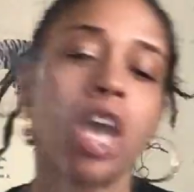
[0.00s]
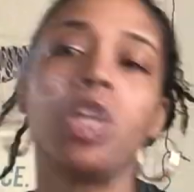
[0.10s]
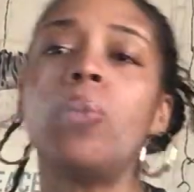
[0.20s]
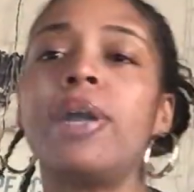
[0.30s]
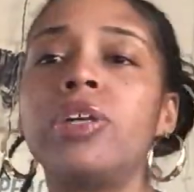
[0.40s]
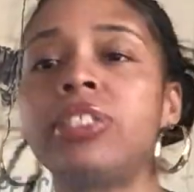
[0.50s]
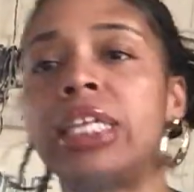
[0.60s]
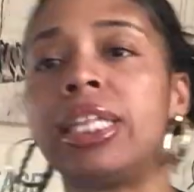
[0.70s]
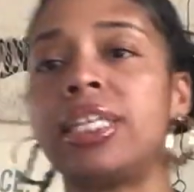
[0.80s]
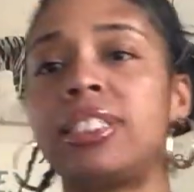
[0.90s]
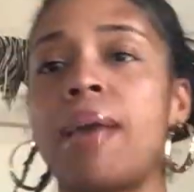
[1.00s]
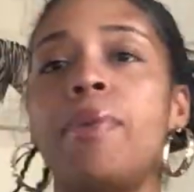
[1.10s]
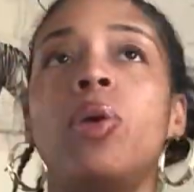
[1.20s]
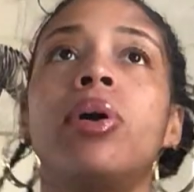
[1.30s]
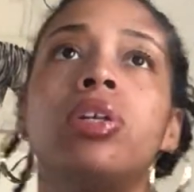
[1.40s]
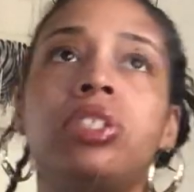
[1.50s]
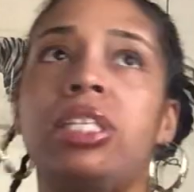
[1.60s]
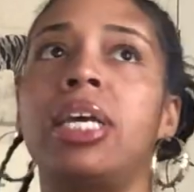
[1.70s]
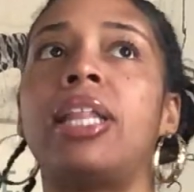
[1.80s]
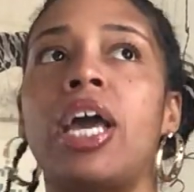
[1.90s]
You understand the assignment. You
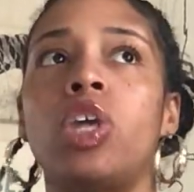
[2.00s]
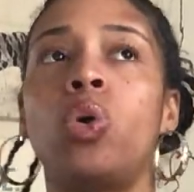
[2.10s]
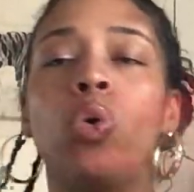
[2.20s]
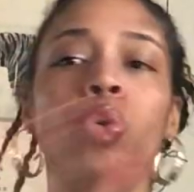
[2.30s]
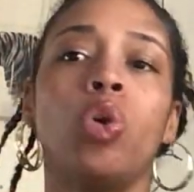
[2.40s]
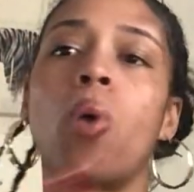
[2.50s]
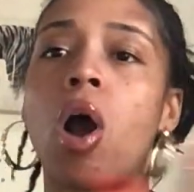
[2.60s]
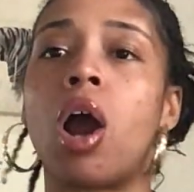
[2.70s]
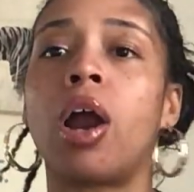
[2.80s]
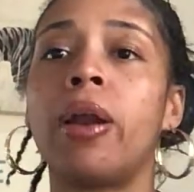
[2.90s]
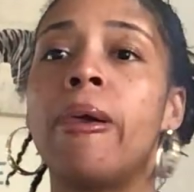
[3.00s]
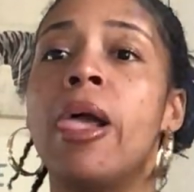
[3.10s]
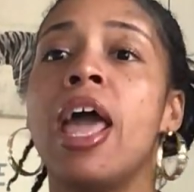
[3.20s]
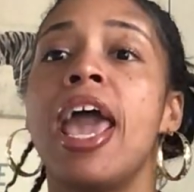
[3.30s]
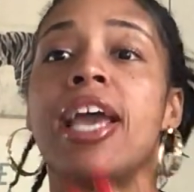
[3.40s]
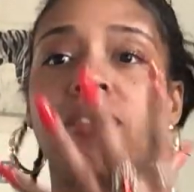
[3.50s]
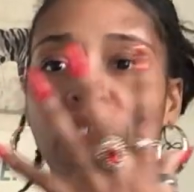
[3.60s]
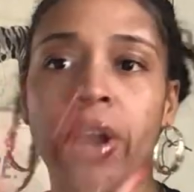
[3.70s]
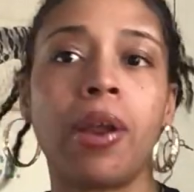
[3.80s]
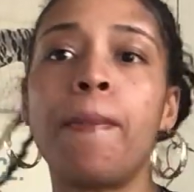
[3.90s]
understand that who you are is
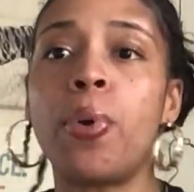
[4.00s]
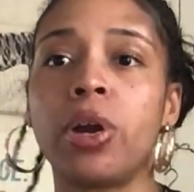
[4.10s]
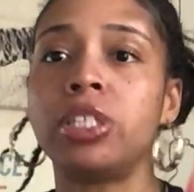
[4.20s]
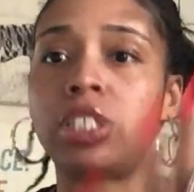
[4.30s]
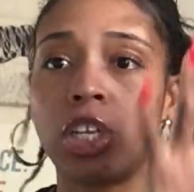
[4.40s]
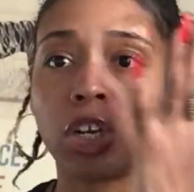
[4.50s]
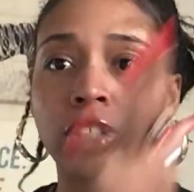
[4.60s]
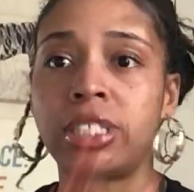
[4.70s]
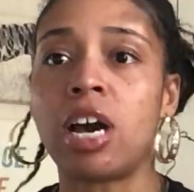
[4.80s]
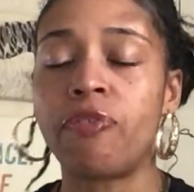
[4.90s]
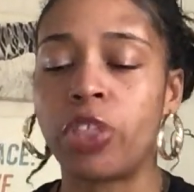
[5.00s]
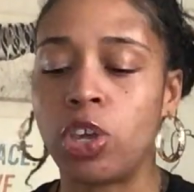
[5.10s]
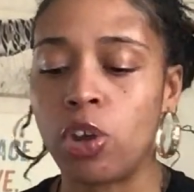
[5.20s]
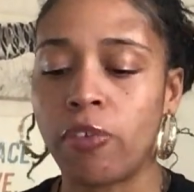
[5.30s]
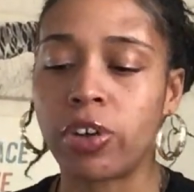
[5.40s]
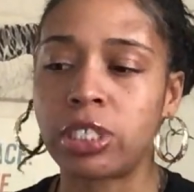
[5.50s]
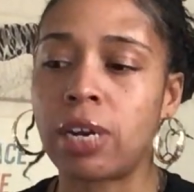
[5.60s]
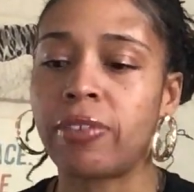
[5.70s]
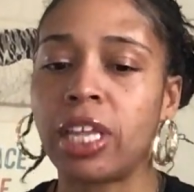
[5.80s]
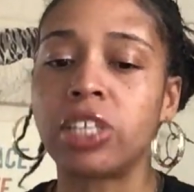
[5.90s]
very important to yourself, the universe,
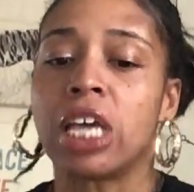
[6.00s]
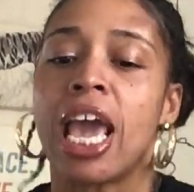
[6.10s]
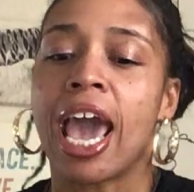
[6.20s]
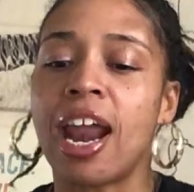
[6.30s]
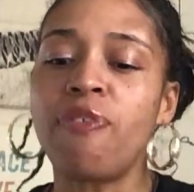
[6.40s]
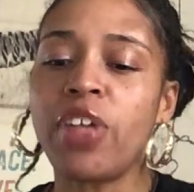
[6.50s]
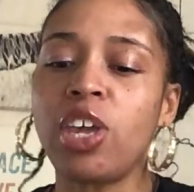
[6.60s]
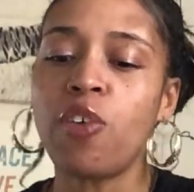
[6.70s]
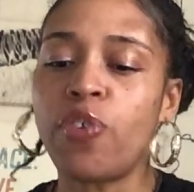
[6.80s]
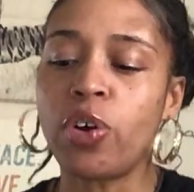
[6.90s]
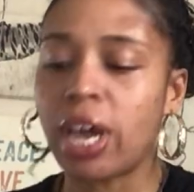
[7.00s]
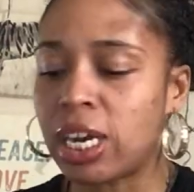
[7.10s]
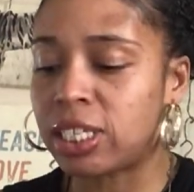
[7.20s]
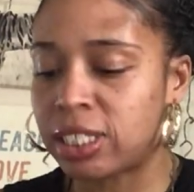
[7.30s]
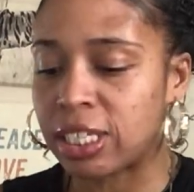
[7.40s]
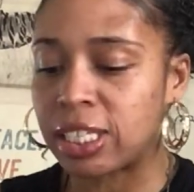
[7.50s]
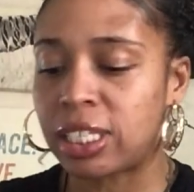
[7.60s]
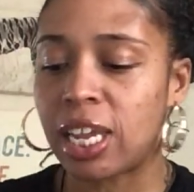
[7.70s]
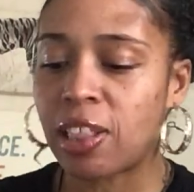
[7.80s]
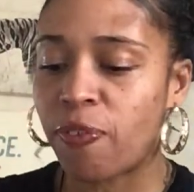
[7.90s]
and everything else. And I feel like you feel kind of
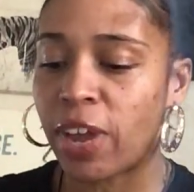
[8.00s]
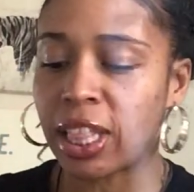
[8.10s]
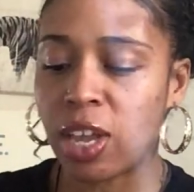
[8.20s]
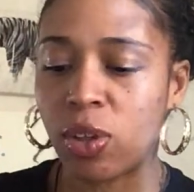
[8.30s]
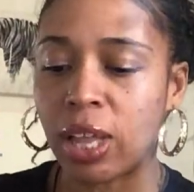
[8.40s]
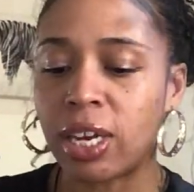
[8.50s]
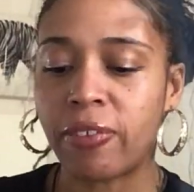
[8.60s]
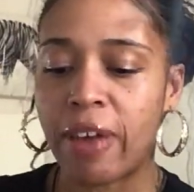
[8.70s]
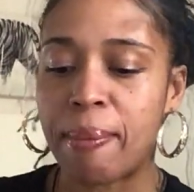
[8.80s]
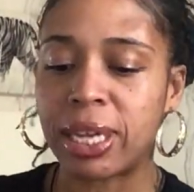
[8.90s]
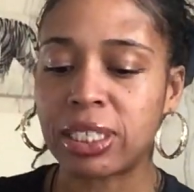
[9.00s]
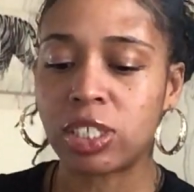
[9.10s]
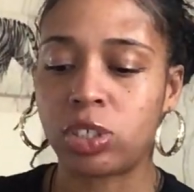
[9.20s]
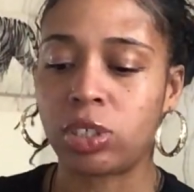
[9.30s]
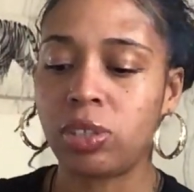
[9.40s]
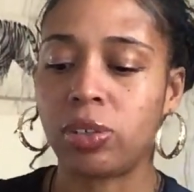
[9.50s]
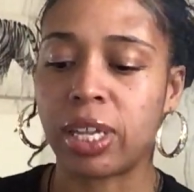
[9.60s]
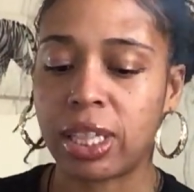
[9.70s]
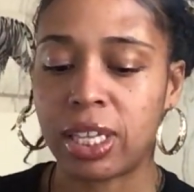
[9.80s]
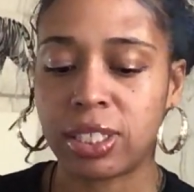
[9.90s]
disgusted at the fact that you let Divine Masculine treat you
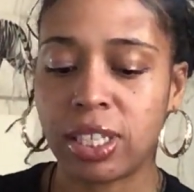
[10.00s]
like this.